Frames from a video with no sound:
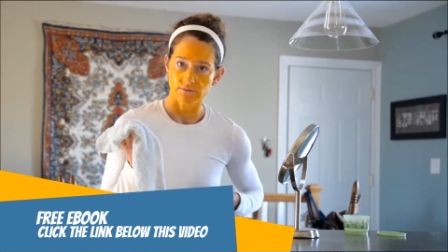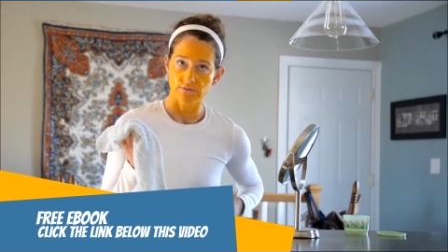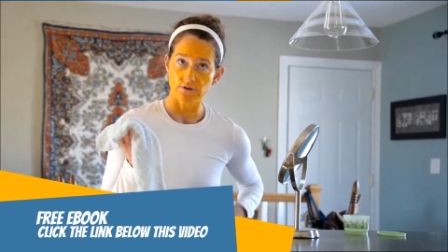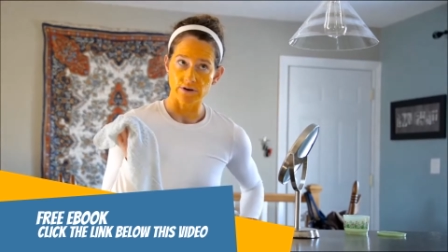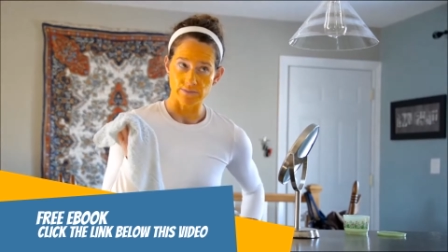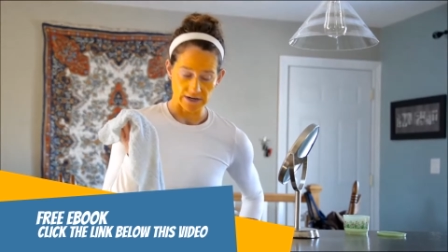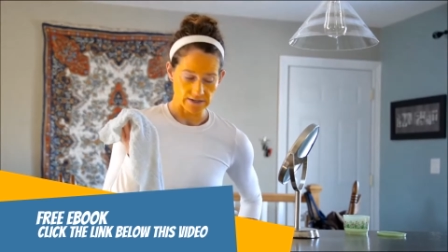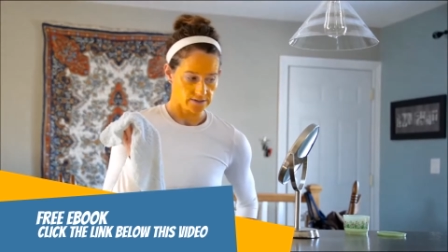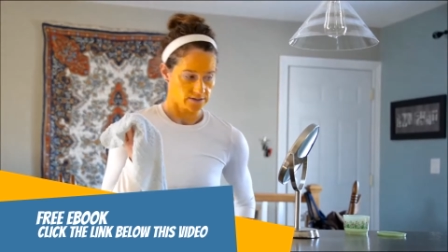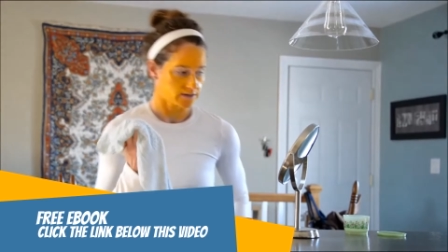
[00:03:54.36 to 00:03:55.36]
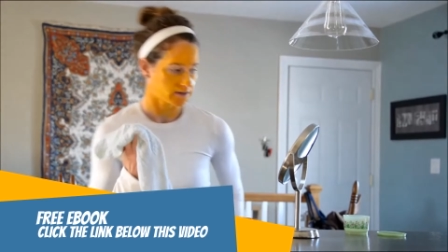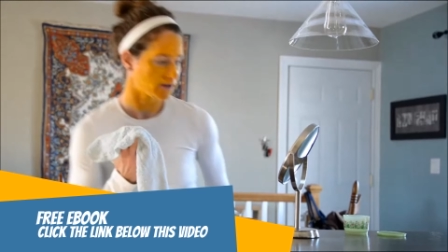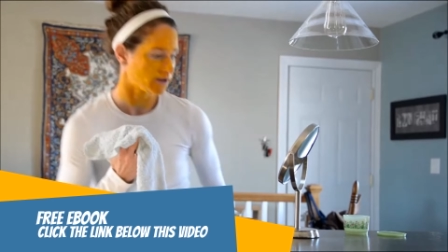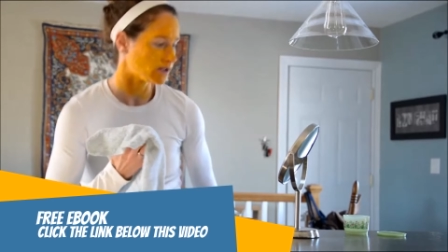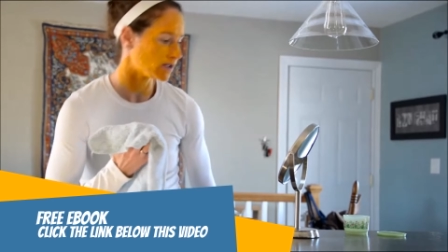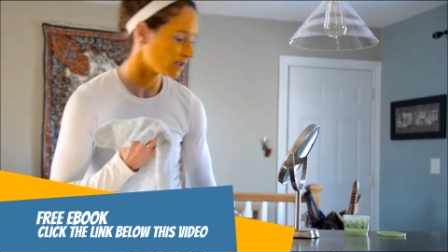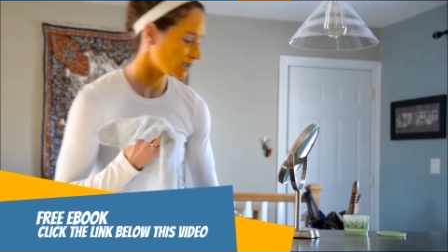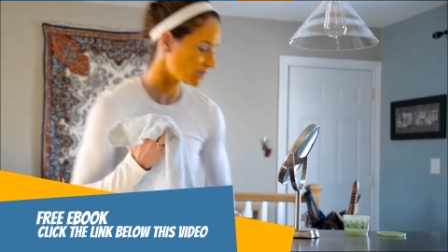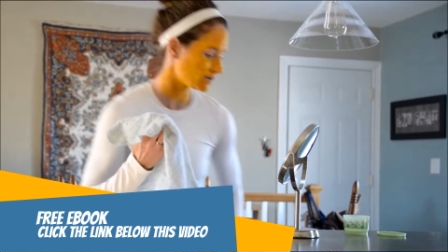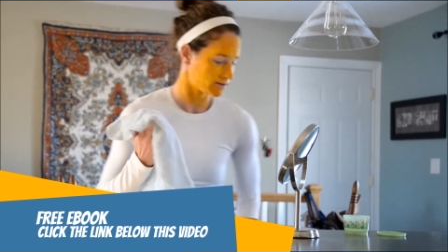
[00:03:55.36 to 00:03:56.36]
30 minutes,
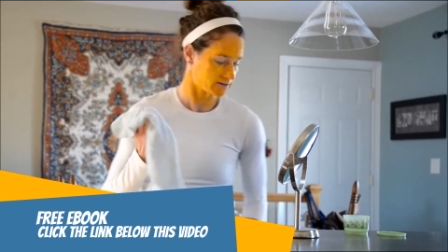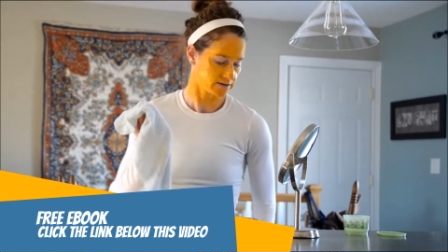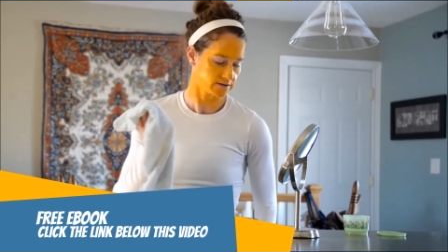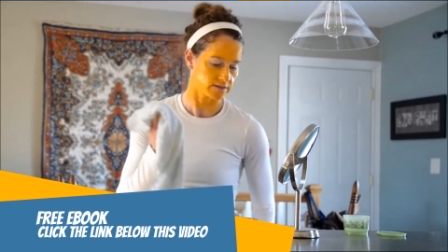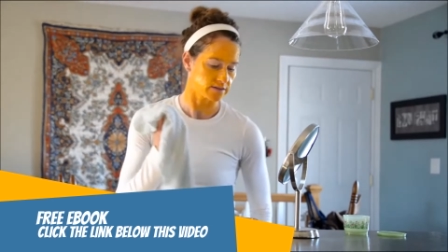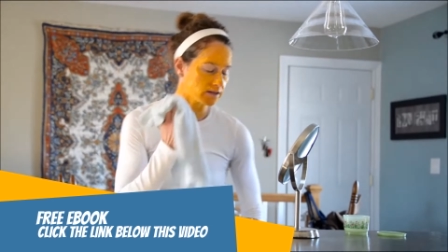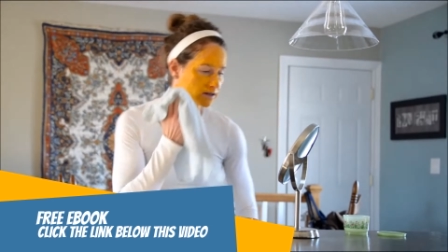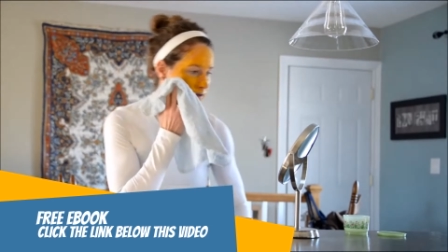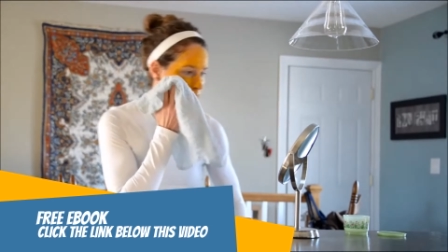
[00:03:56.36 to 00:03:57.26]
and the